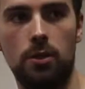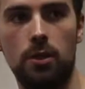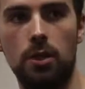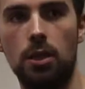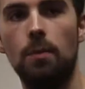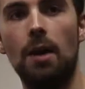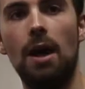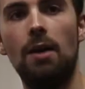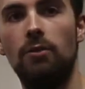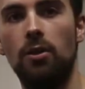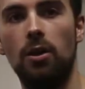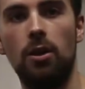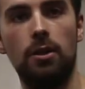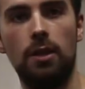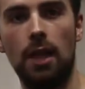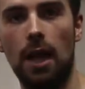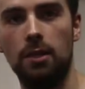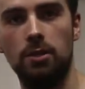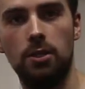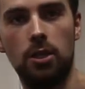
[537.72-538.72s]
You might have heard
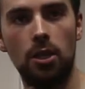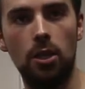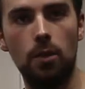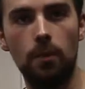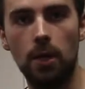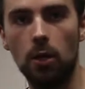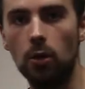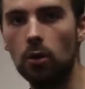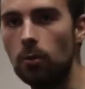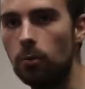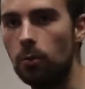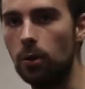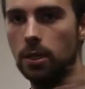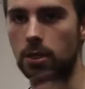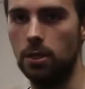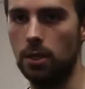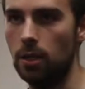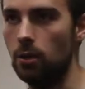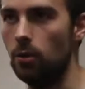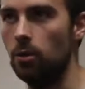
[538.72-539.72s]
that term in
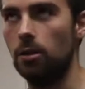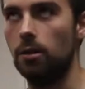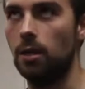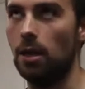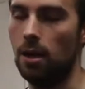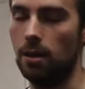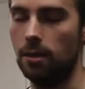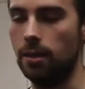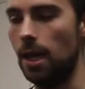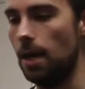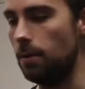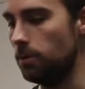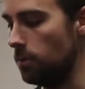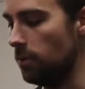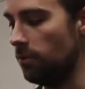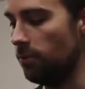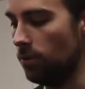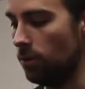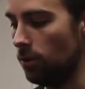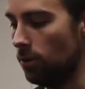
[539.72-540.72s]
other card games
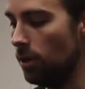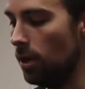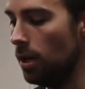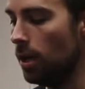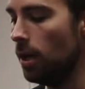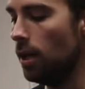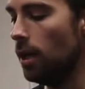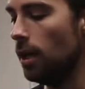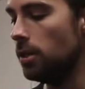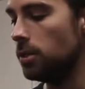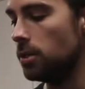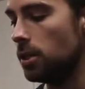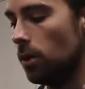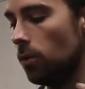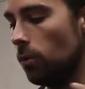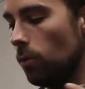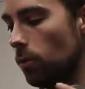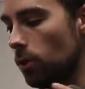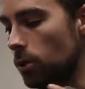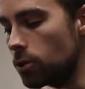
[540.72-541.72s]
before.
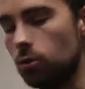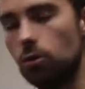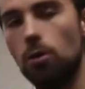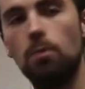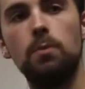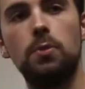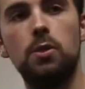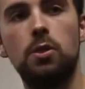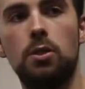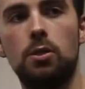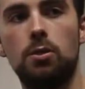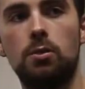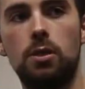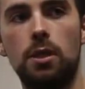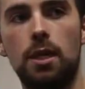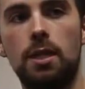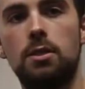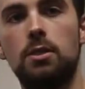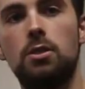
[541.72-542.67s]
So the trump suit is a